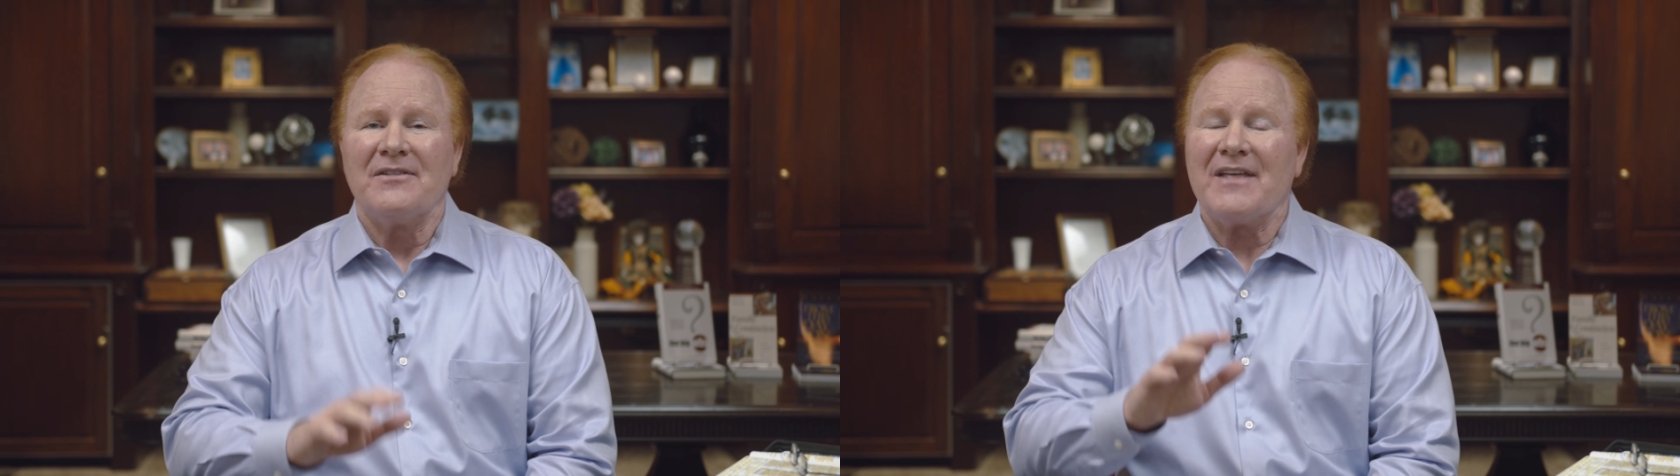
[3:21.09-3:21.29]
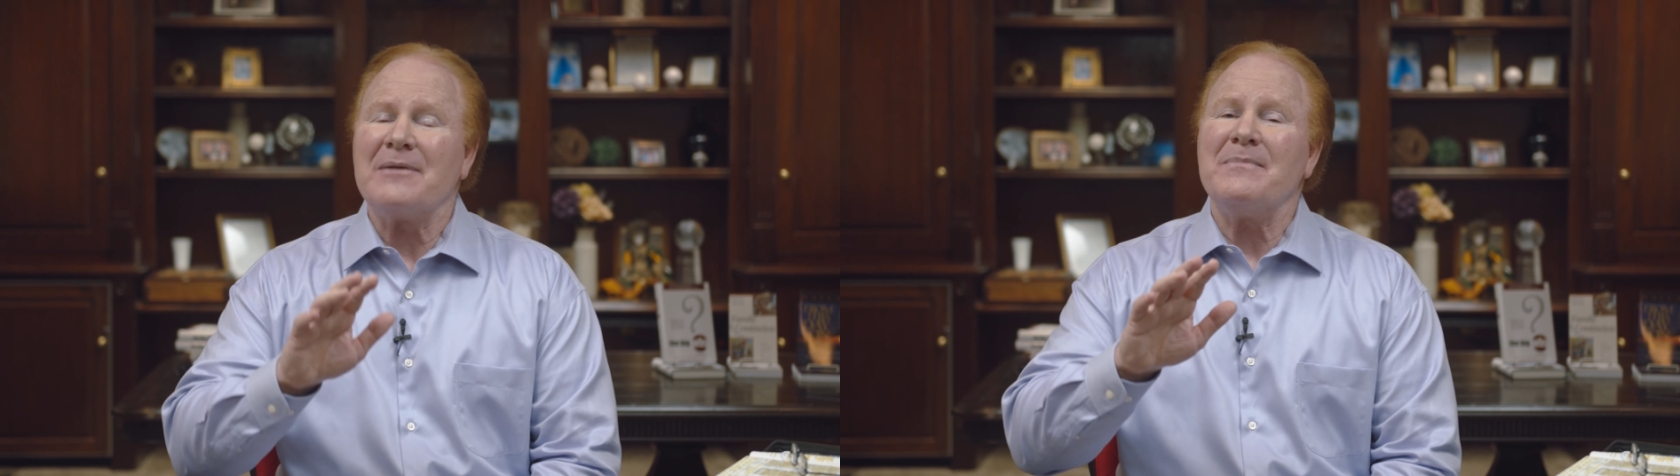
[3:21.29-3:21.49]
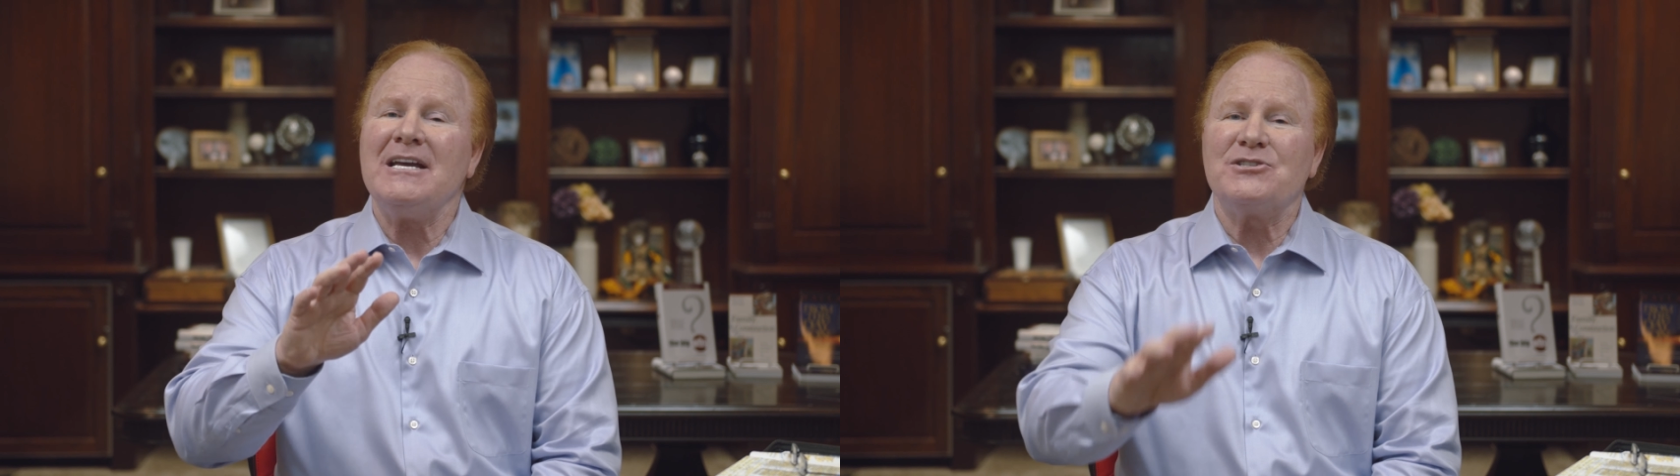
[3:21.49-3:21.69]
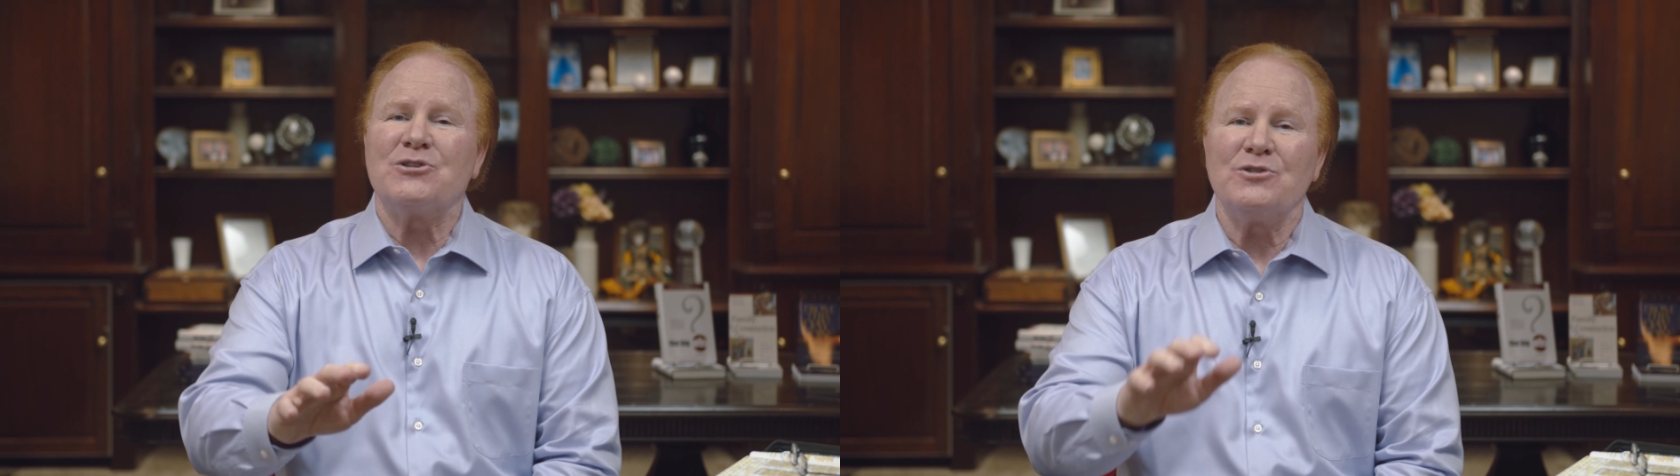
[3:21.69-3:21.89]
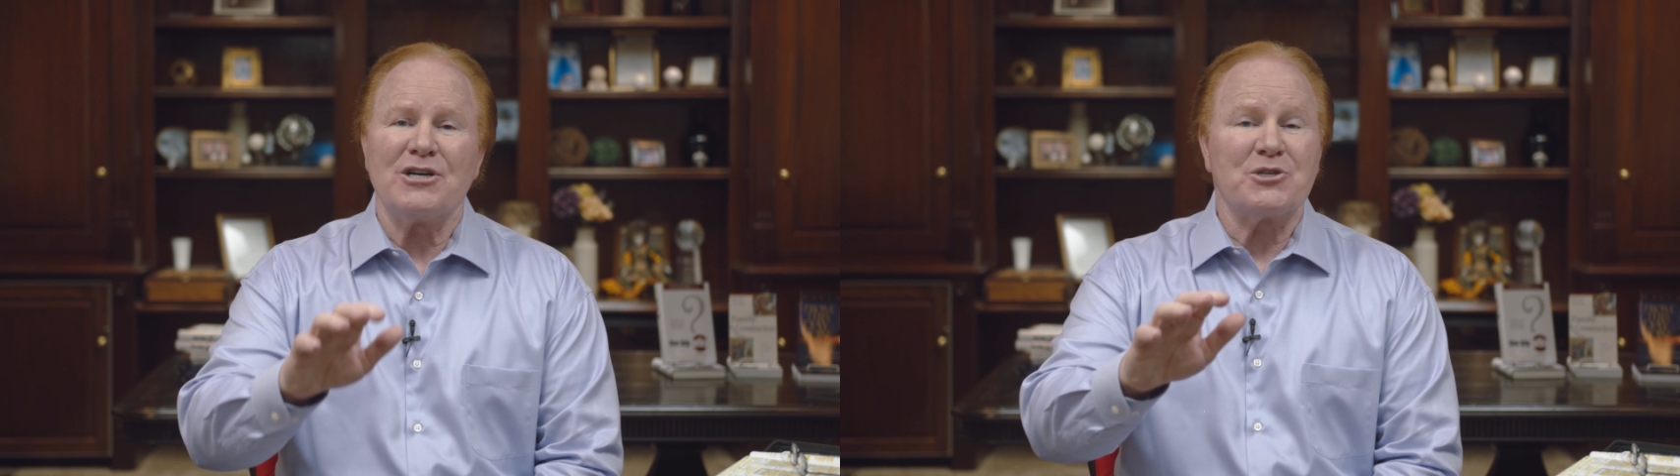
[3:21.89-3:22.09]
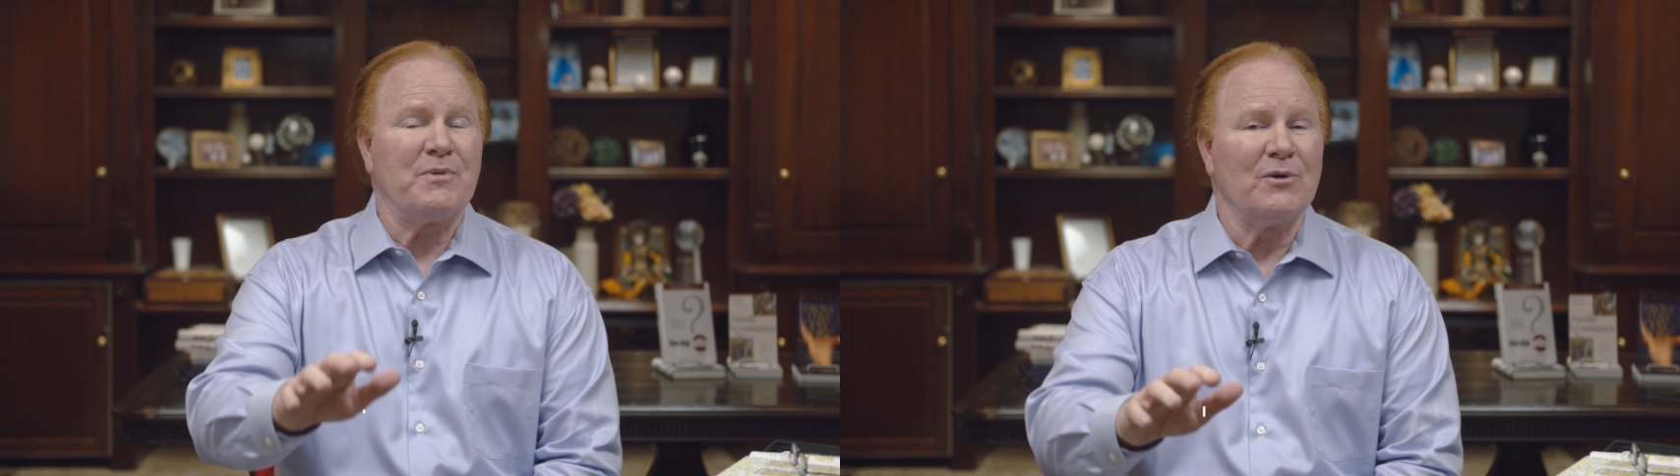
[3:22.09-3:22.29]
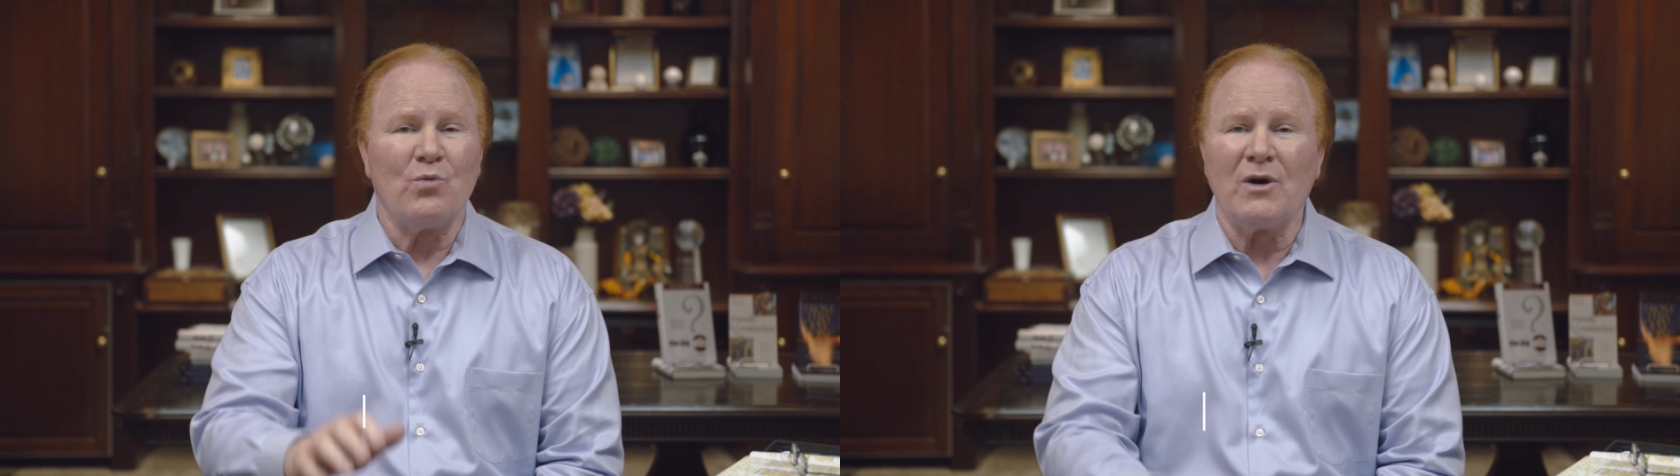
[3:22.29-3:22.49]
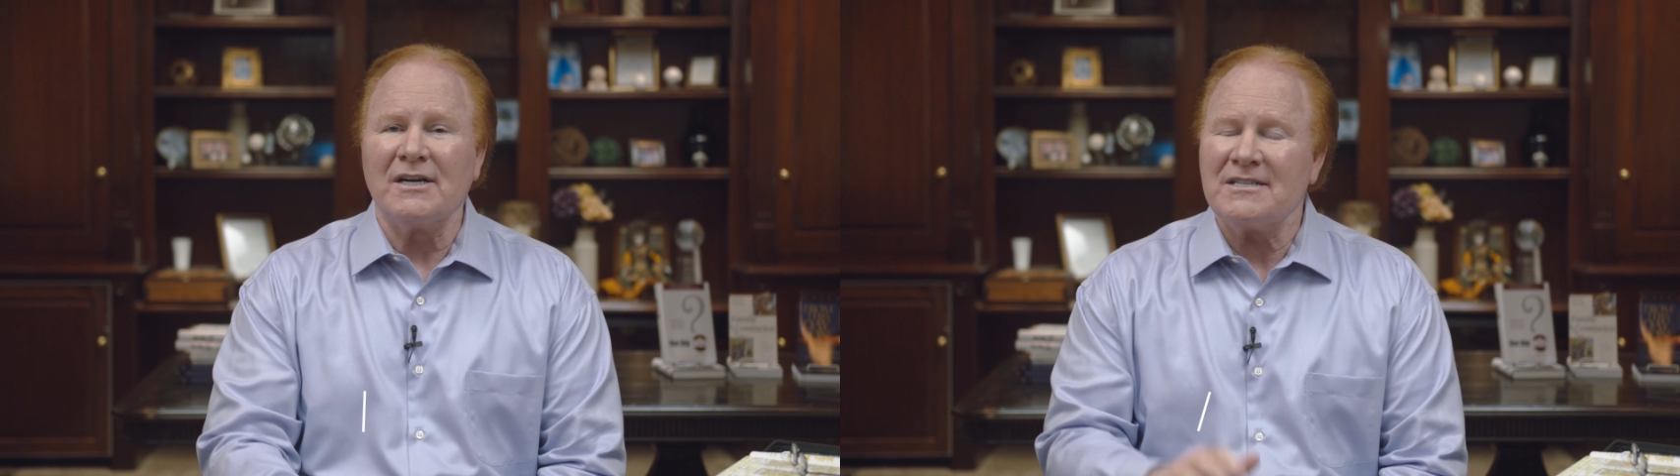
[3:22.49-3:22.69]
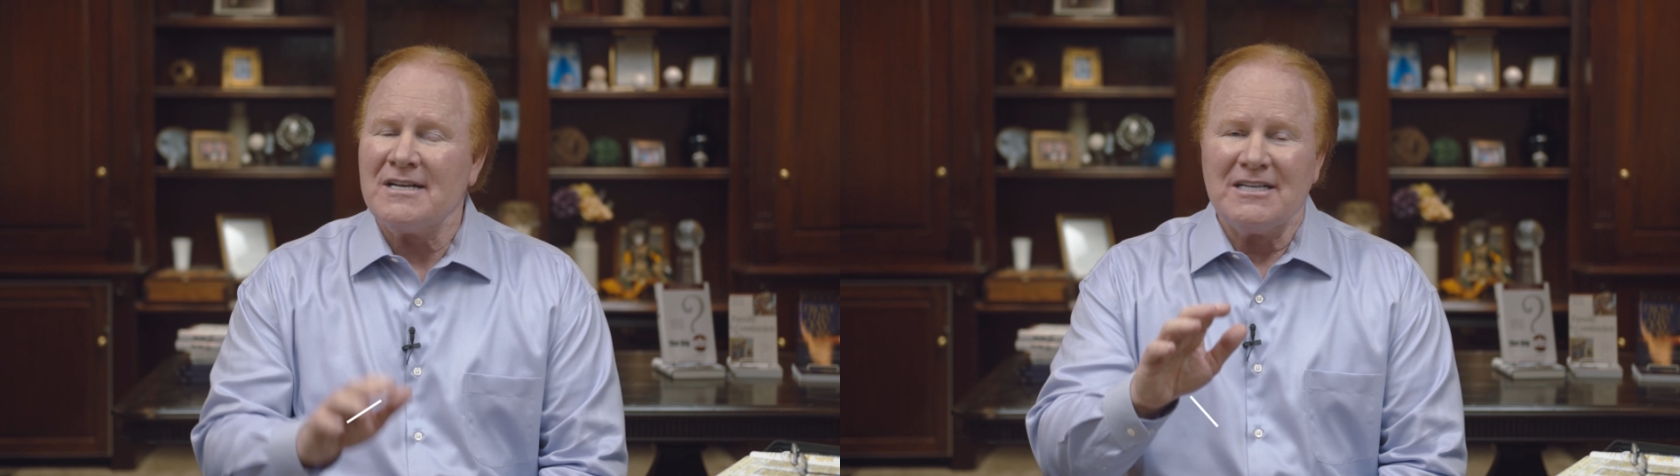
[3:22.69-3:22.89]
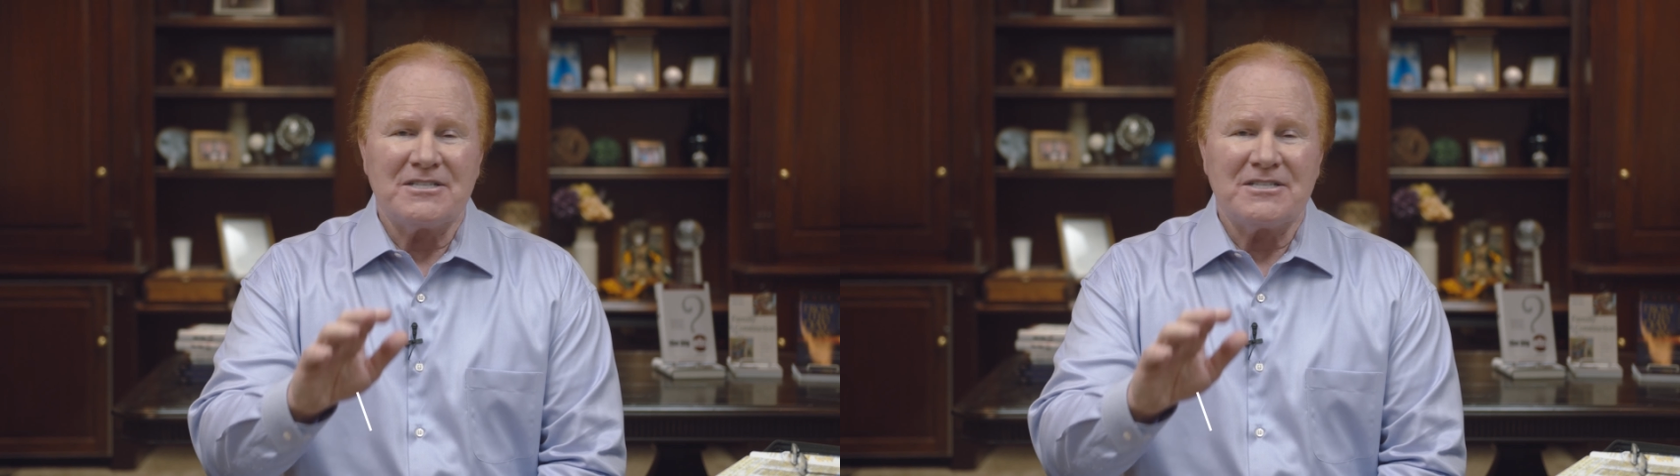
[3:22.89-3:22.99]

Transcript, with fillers: That means to just put one